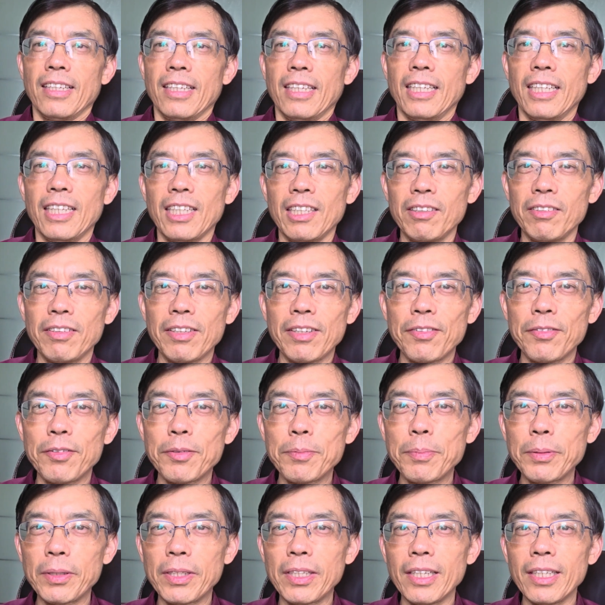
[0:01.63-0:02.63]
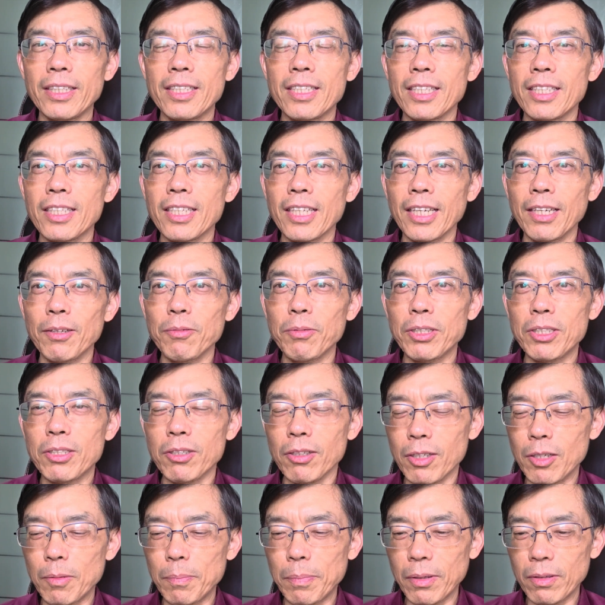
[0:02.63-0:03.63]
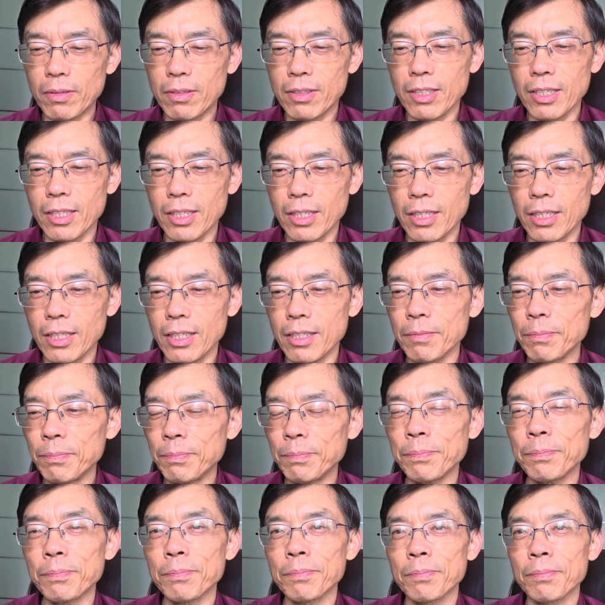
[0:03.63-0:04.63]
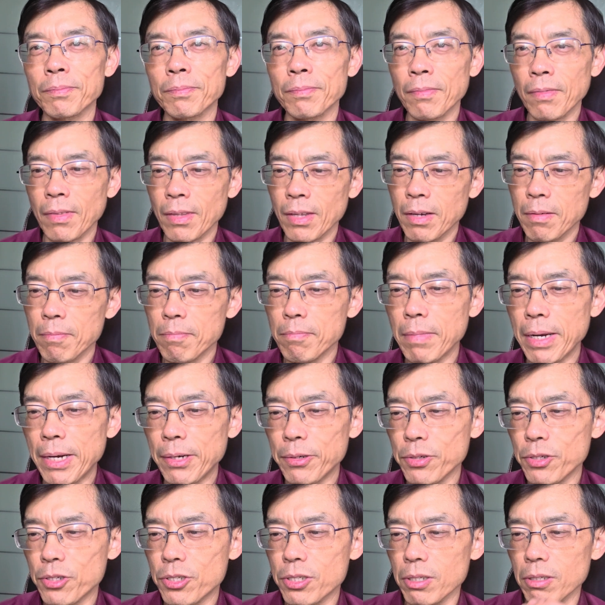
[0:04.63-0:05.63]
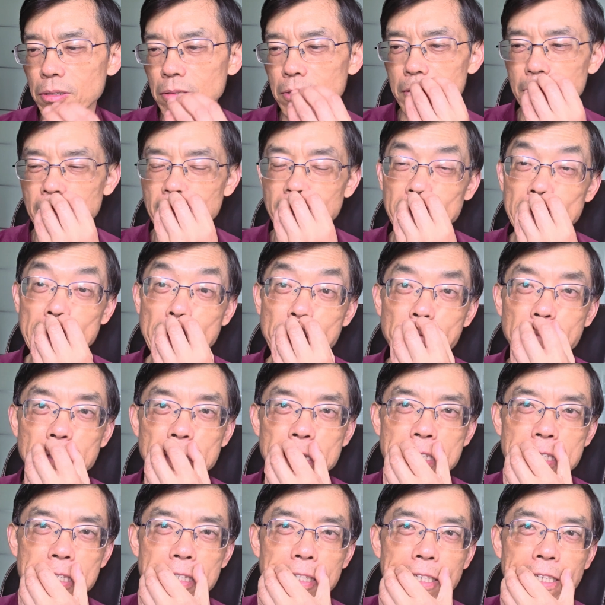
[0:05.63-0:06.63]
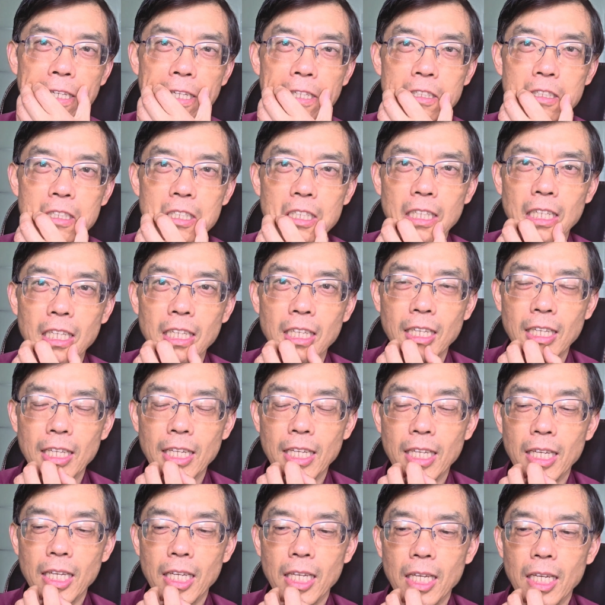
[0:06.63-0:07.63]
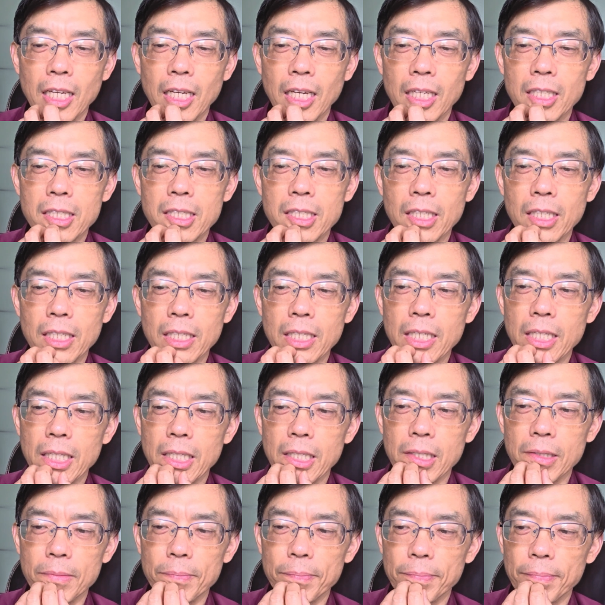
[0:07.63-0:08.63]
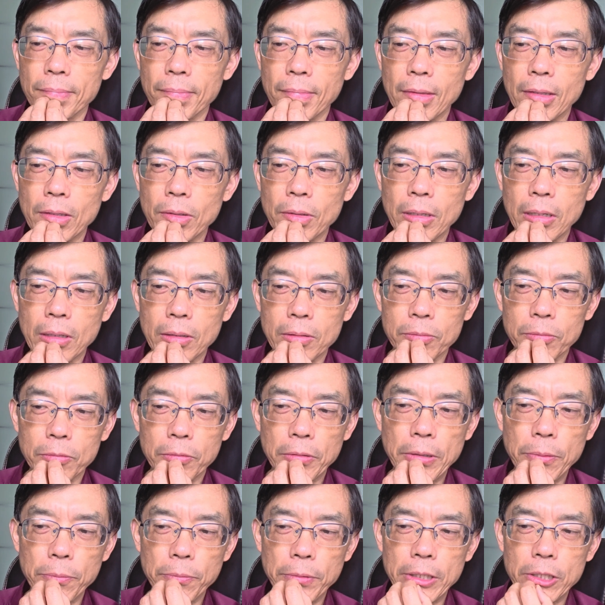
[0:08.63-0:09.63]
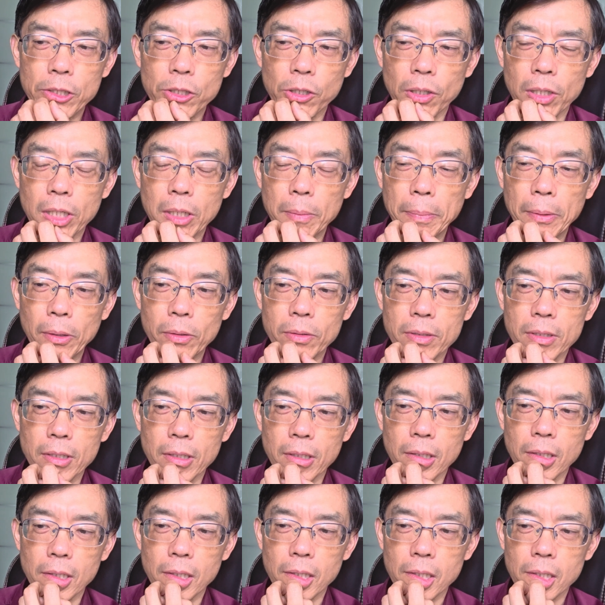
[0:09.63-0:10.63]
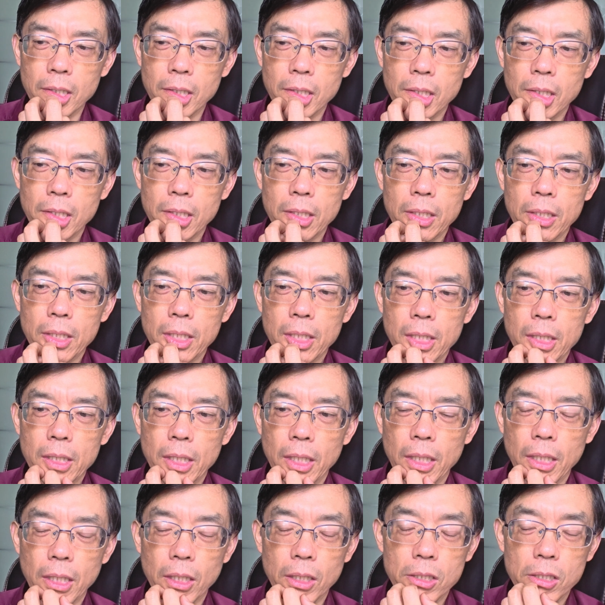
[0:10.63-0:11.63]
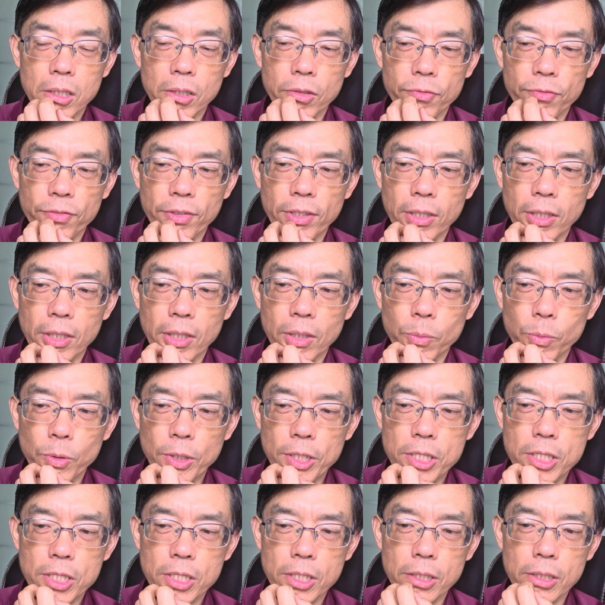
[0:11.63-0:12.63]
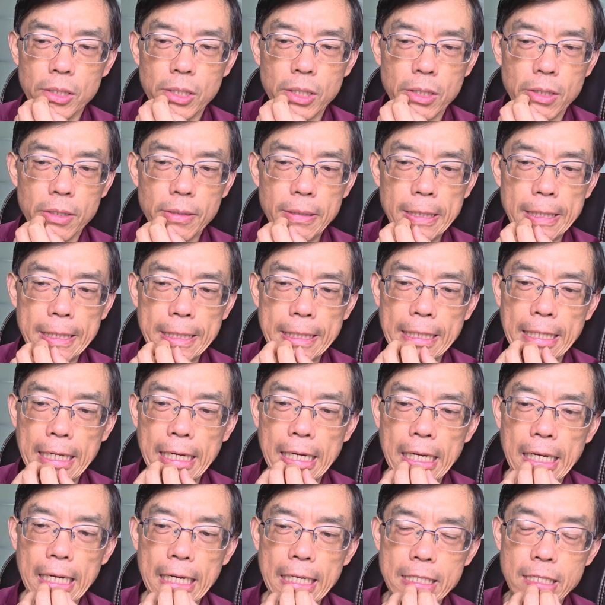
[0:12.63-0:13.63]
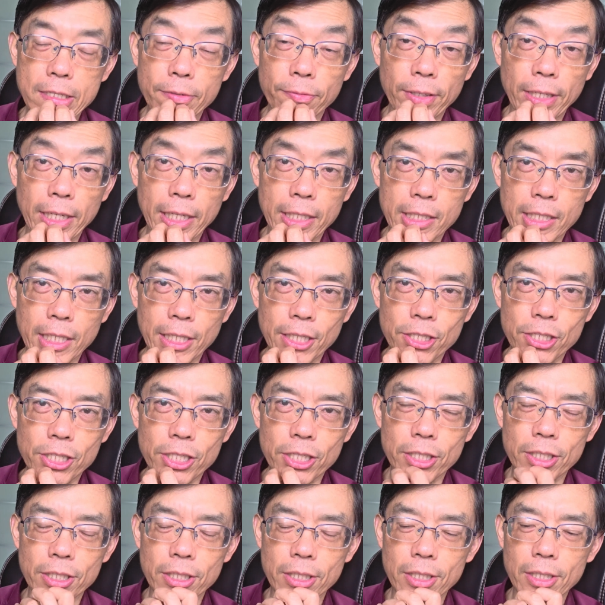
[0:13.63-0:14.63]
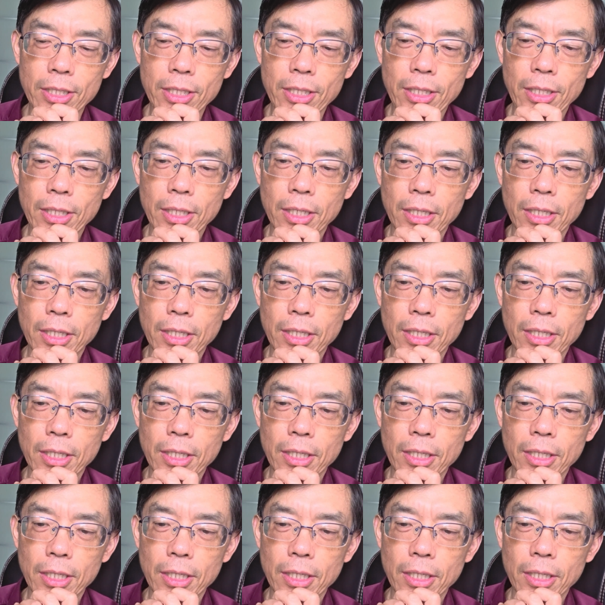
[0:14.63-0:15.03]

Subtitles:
Hello, everybody. Today we talk about the marriage law in Western country. I think when we talk about a lot of the Western civilization,